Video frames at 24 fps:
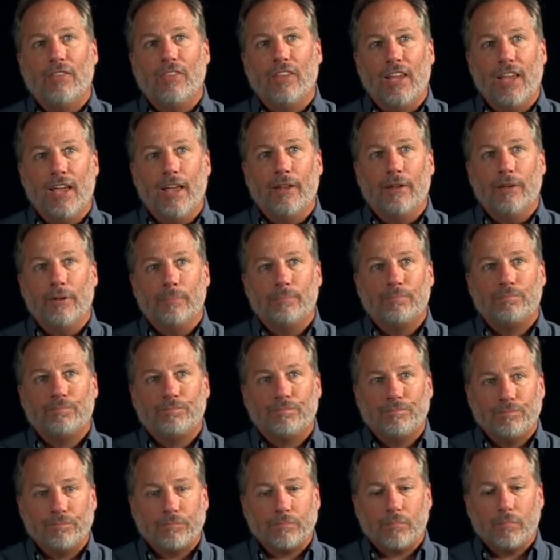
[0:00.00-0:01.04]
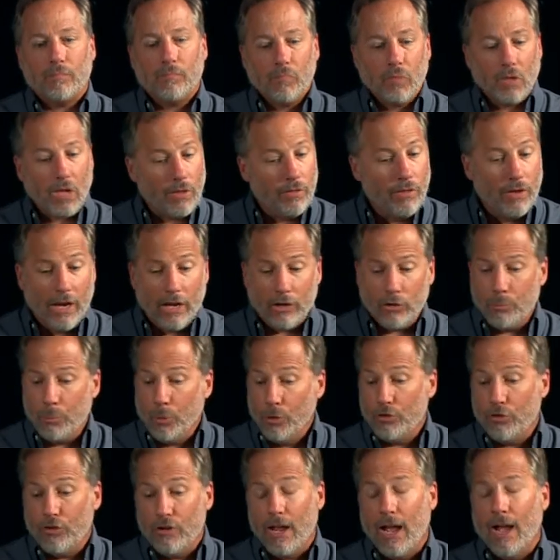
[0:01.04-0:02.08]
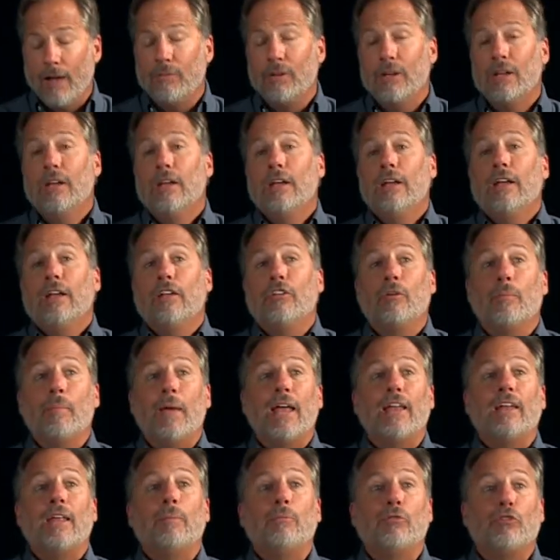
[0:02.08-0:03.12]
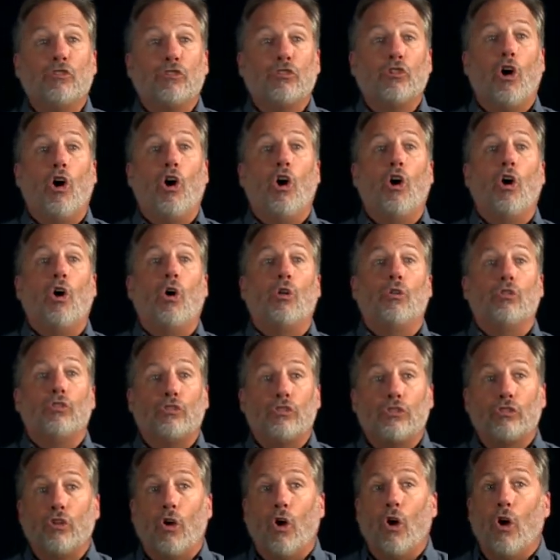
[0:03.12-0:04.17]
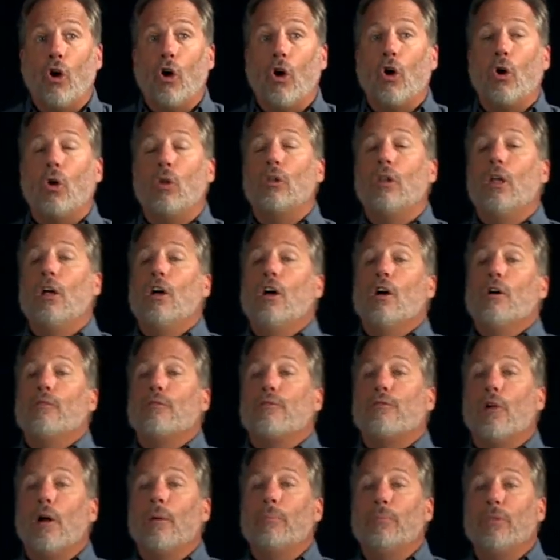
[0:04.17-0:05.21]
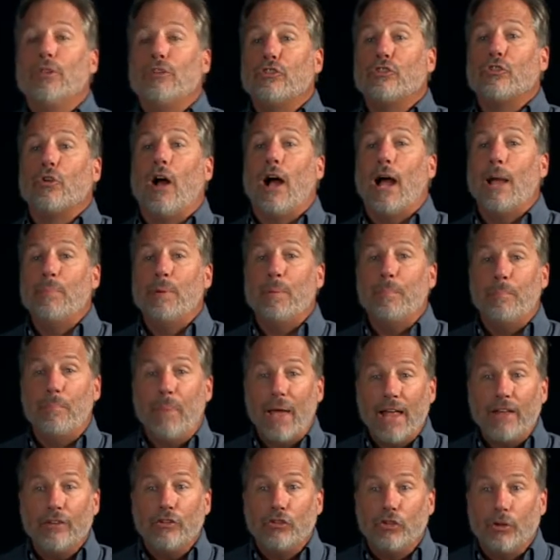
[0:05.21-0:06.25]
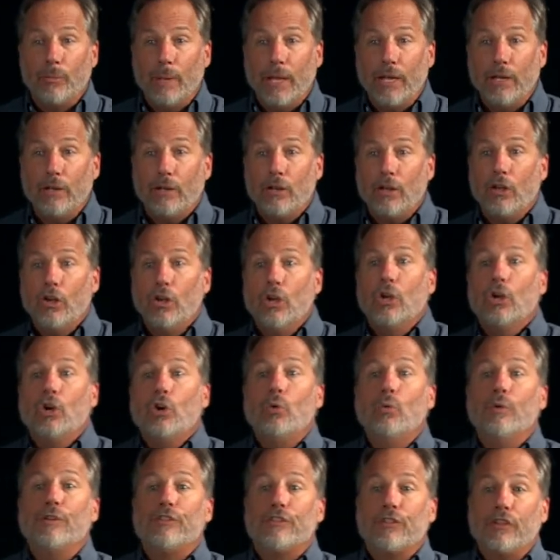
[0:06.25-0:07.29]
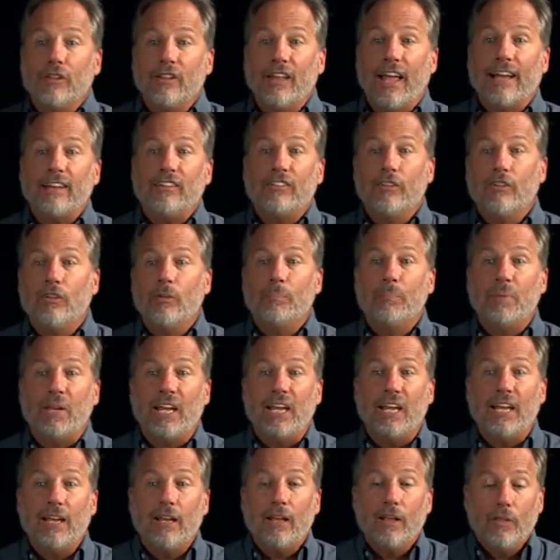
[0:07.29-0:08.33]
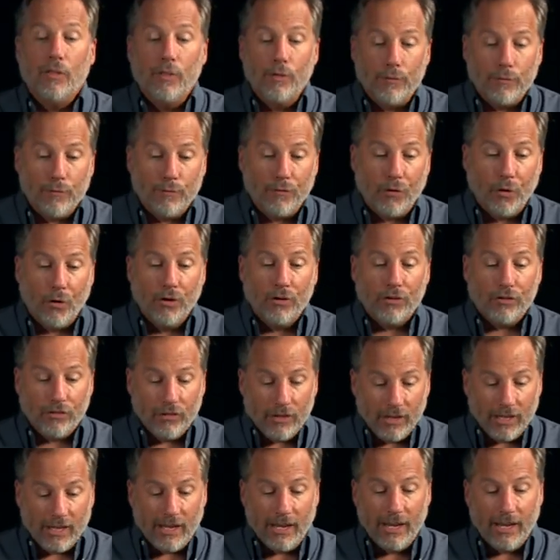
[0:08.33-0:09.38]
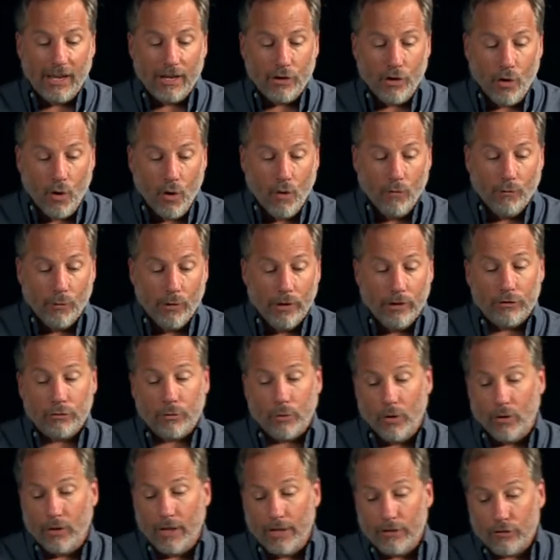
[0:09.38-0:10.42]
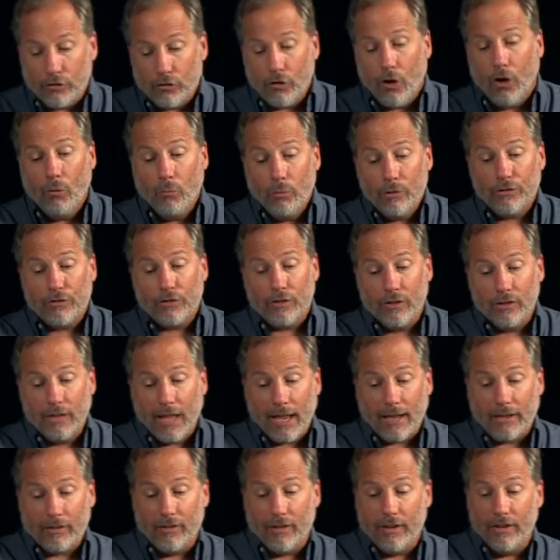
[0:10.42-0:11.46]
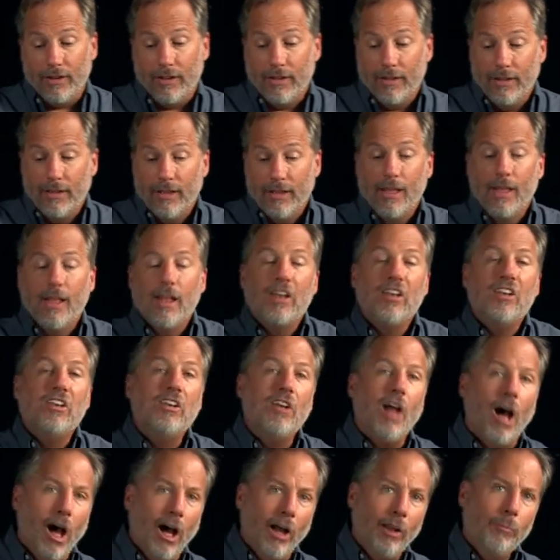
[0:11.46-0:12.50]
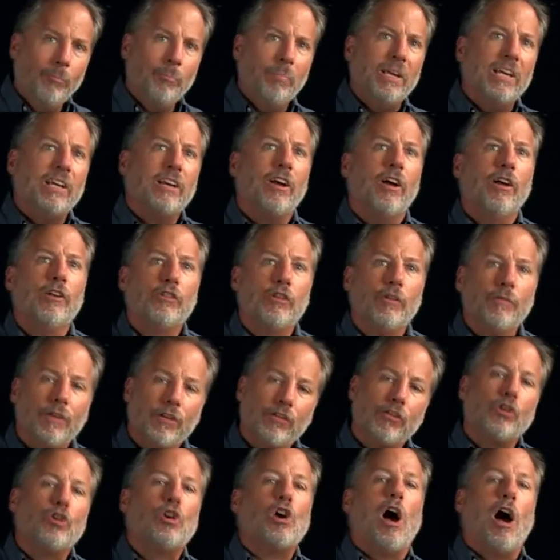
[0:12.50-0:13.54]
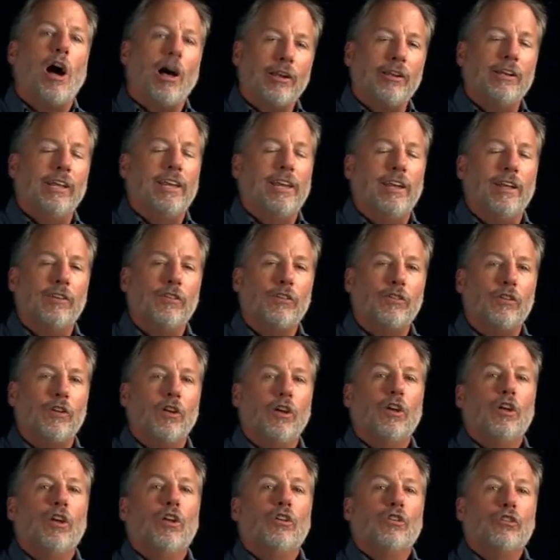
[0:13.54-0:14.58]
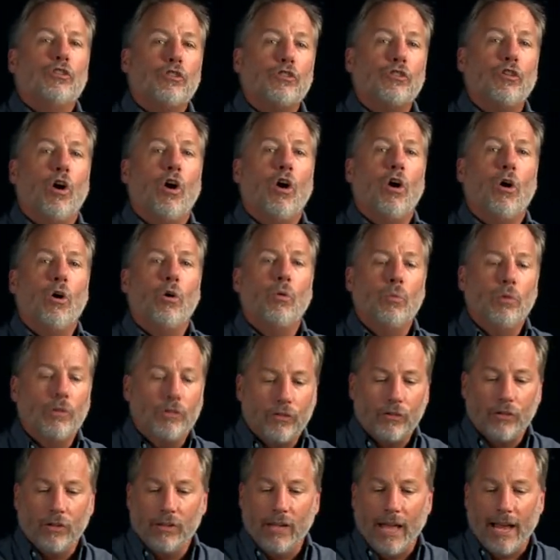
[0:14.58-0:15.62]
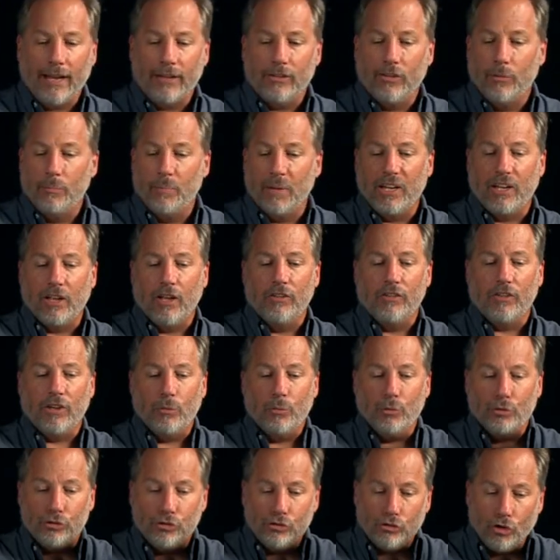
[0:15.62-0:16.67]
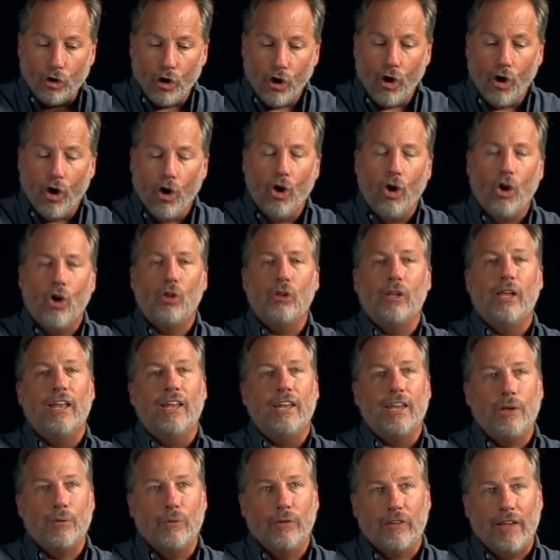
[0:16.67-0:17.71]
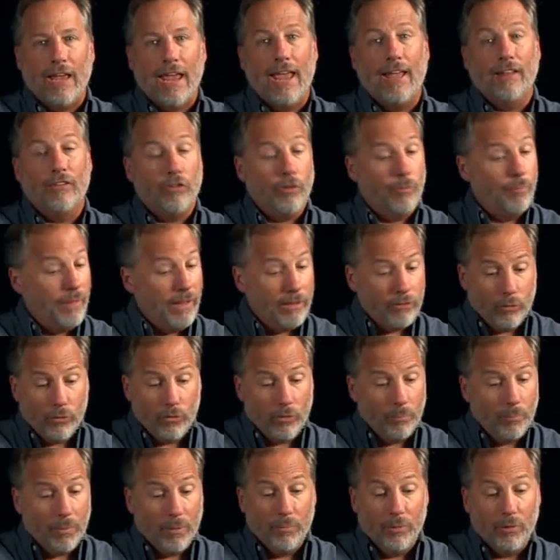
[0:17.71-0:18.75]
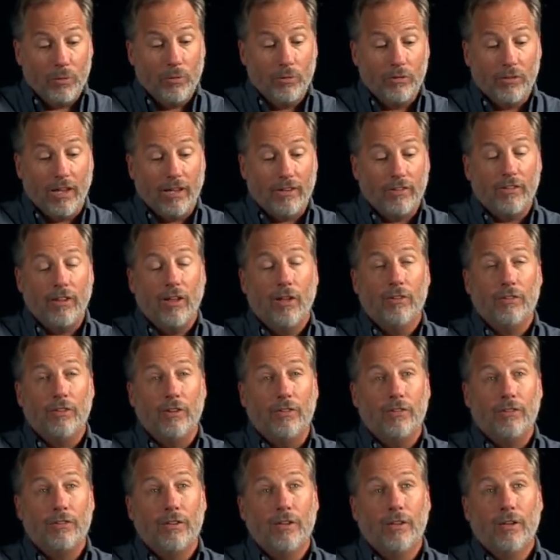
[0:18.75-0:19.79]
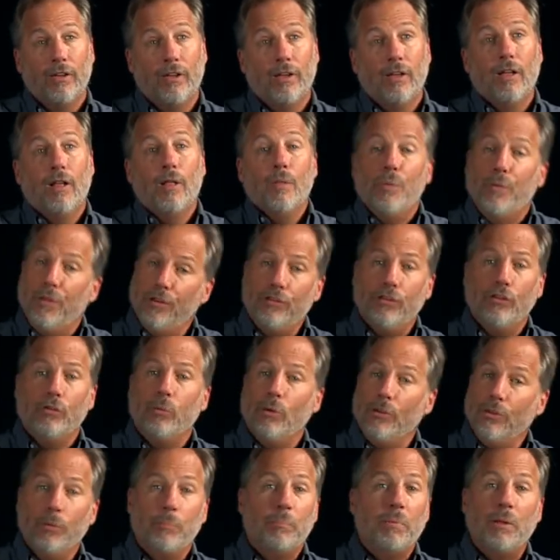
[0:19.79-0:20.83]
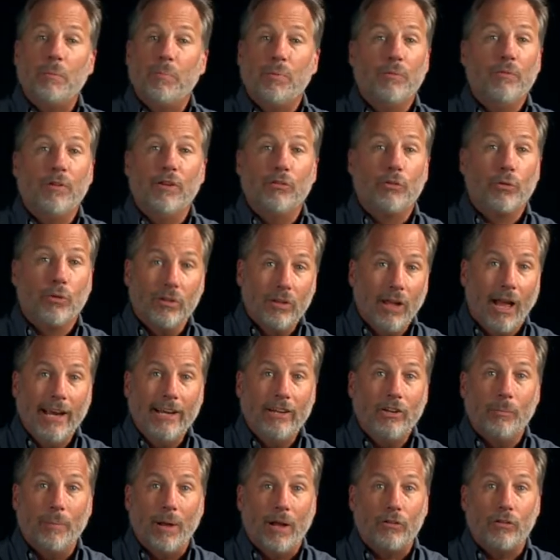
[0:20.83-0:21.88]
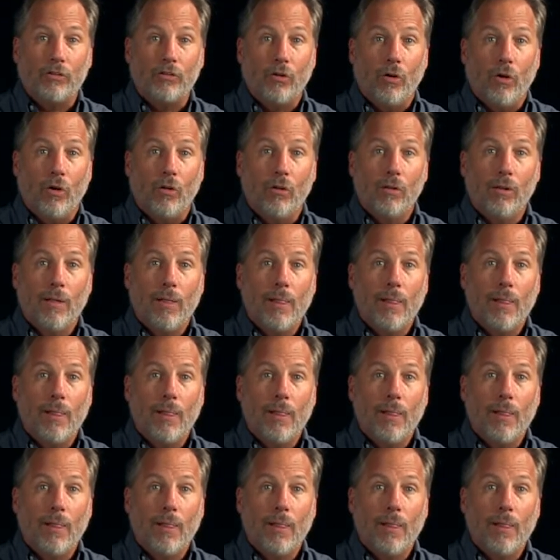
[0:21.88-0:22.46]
the end. The next person you have is a man named Saul. Saul from the tribe of Benjamin, who was selected to be the first king over Israel. And Saul was selected not because of his godliness. Saul was selected because he was tall and he was handsome. That's what the biblical text tells us. This is what the people of Israel liked about Saul.